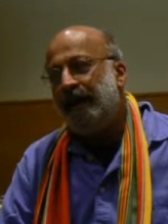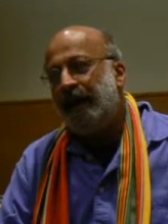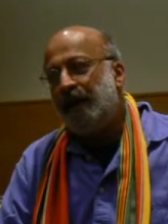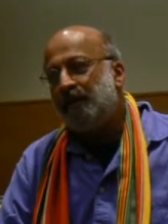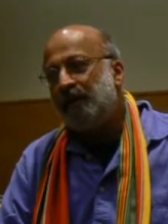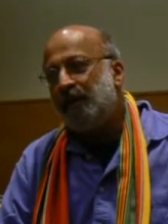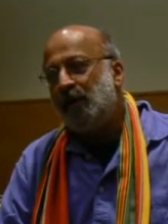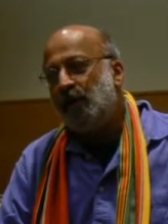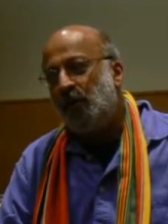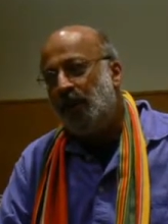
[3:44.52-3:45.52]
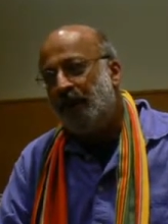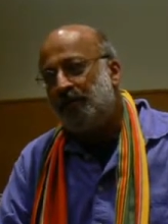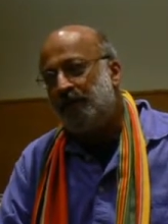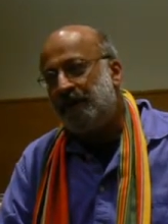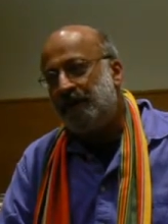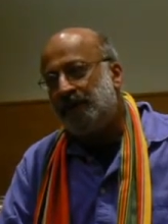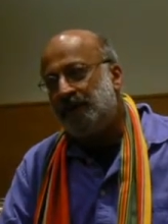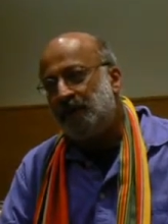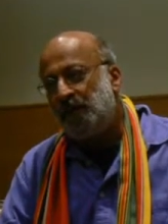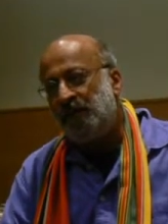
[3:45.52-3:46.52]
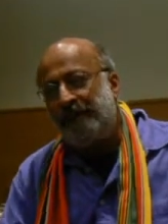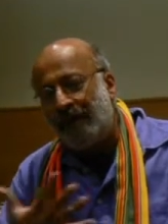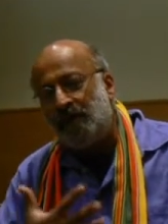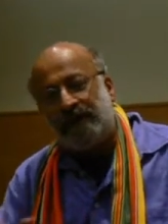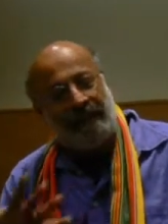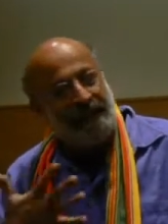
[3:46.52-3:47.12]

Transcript: Africa or Africans without their